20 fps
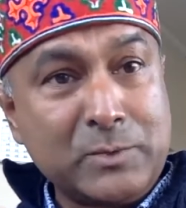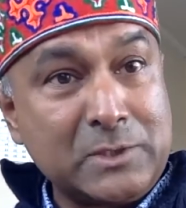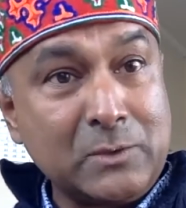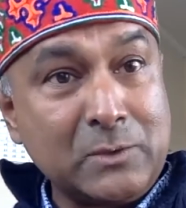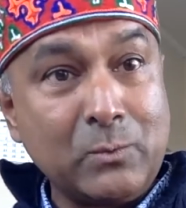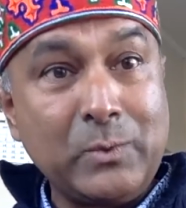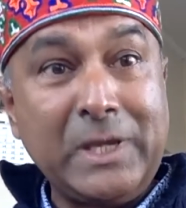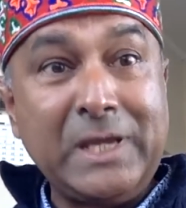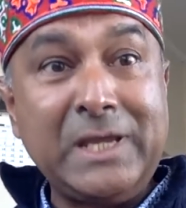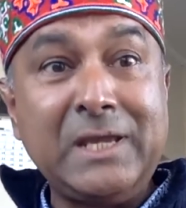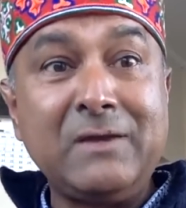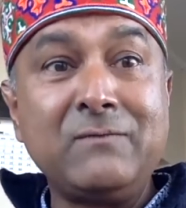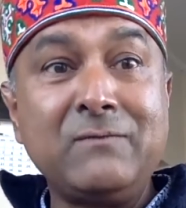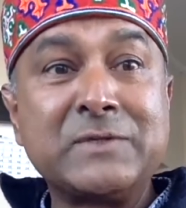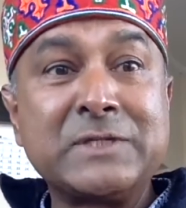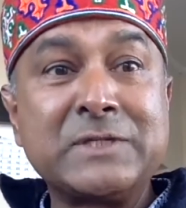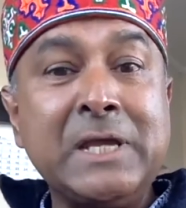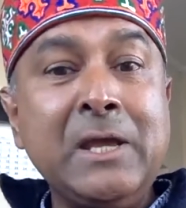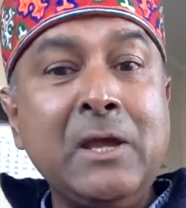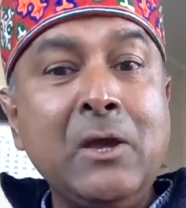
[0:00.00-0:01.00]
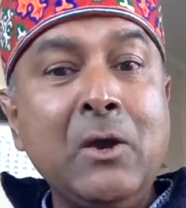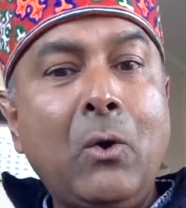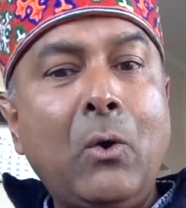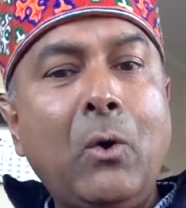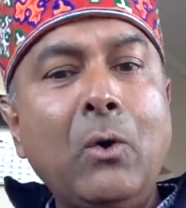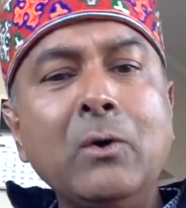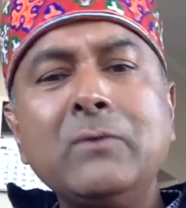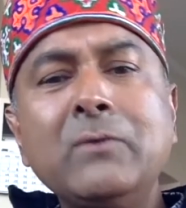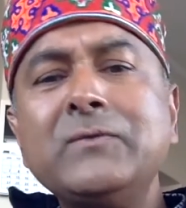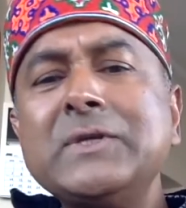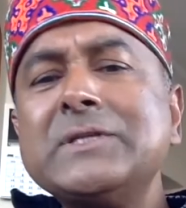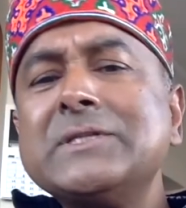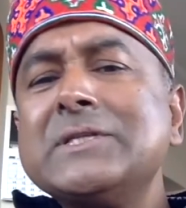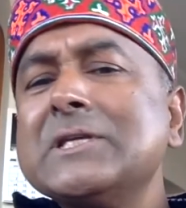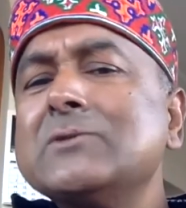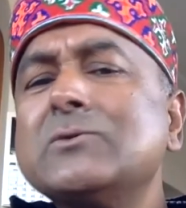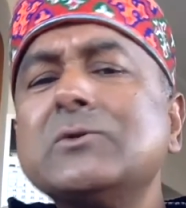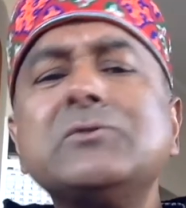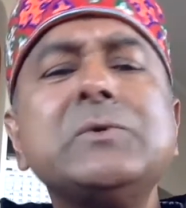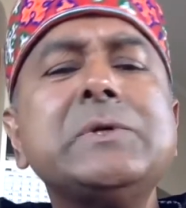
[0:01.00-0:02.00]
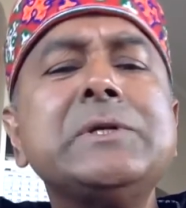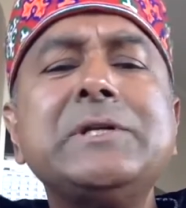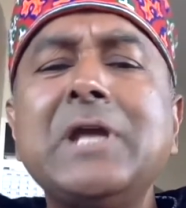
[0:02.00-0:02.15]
the waves, all of these things which we